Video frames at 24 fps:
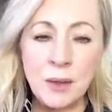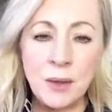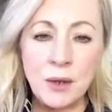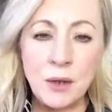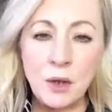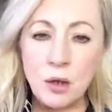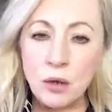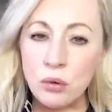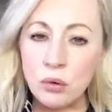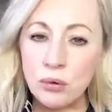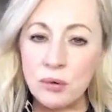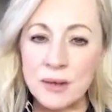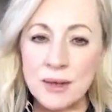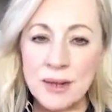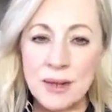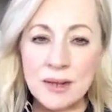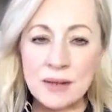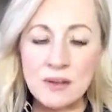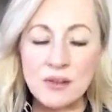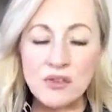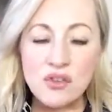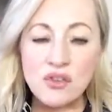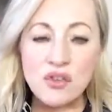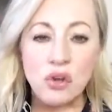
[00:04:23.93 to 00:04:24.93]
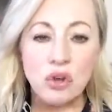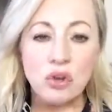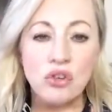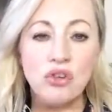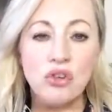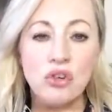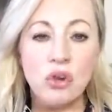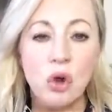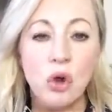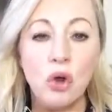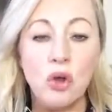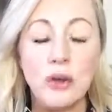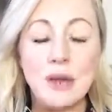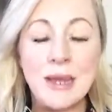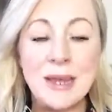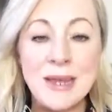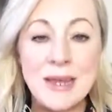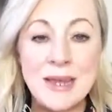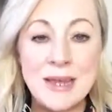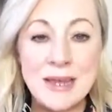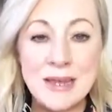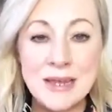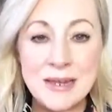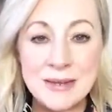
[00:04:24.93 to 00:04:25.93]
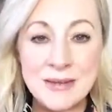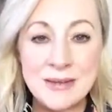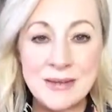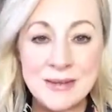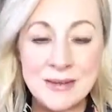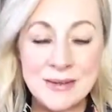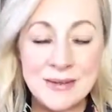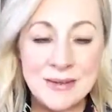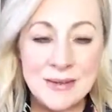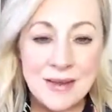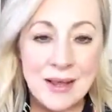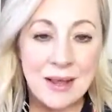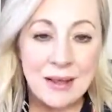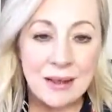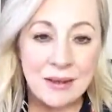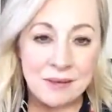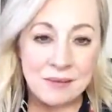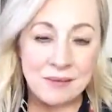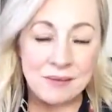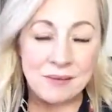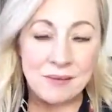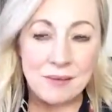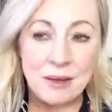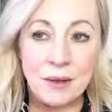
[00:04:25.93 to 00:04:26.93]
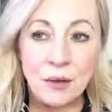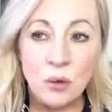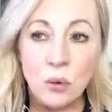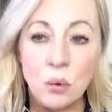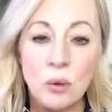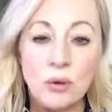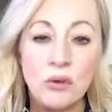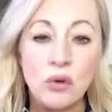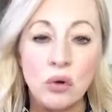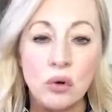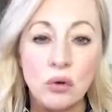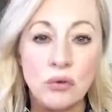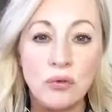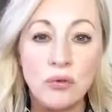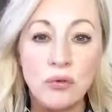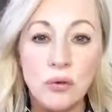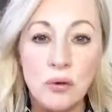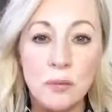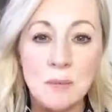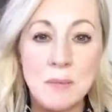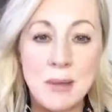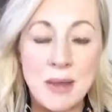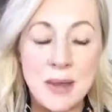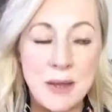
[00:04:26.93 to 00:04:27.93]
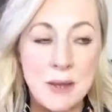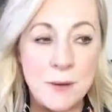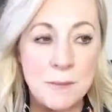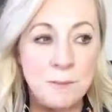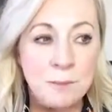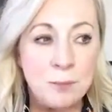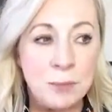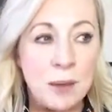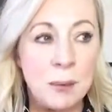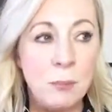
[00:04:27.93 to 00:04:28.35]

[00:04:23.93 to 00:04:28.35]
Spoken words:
And it creates such unease, and as I know it does for me,